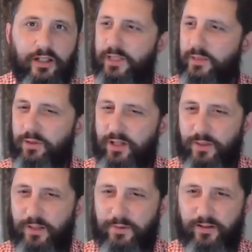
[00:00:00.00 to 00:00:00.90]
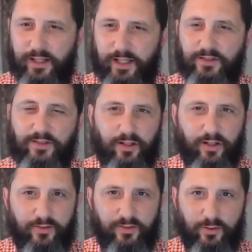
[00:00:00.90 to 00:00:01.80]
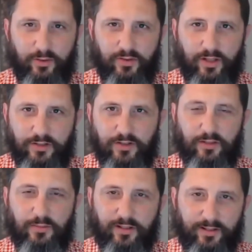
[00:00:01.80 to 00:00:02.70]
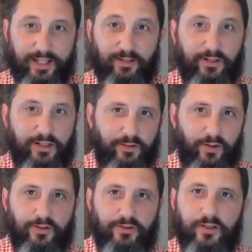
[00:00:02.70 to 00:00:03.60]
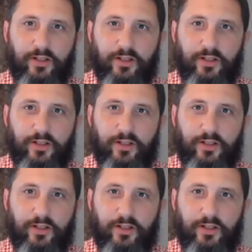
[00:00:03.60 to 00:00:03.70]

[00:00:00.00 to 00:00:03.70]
People coming up and their legs cut off, and the Lord's touching them and their leg regrows.